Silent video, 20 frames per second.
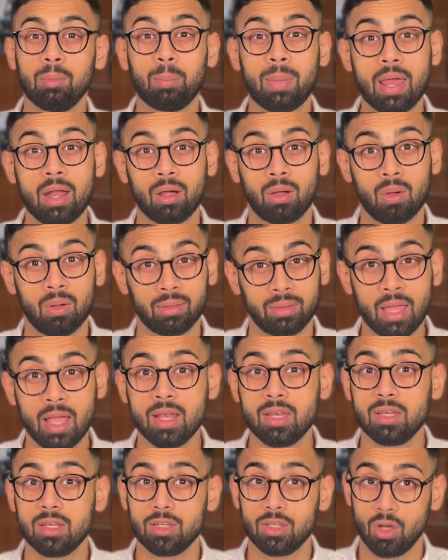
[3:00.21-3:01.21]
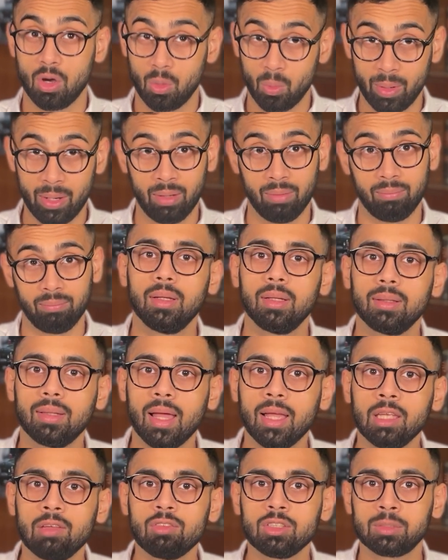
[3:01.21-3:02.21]
better content your way.
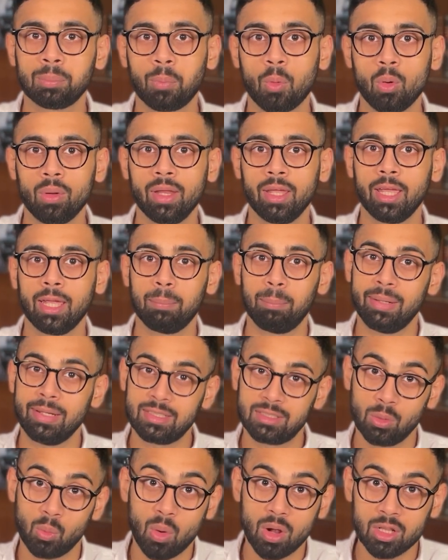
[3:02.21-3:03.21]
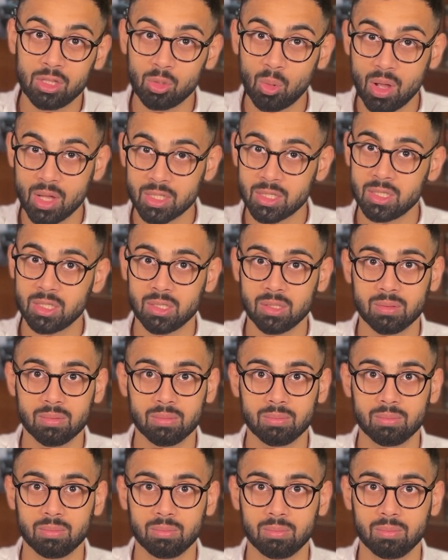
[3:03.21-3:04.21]
Thank you for supporting. It means the world to us.
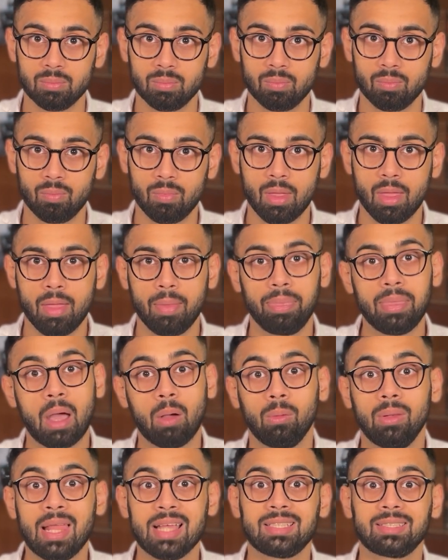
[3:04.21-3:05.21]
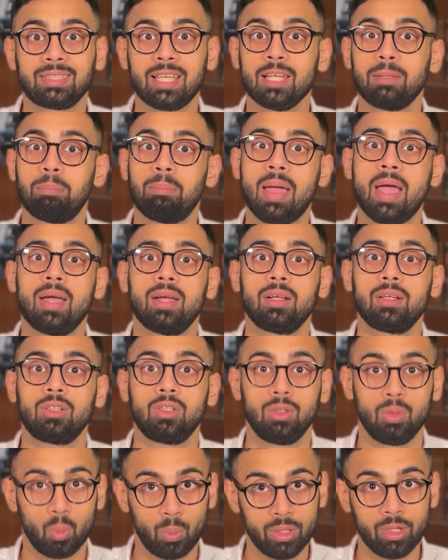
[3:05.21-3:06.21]
Now let's get back to
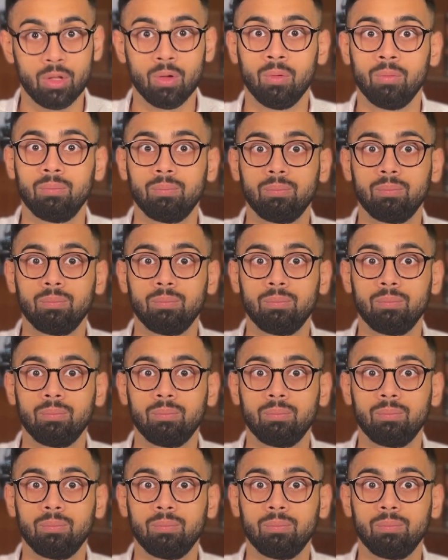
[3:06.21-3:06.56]
the video.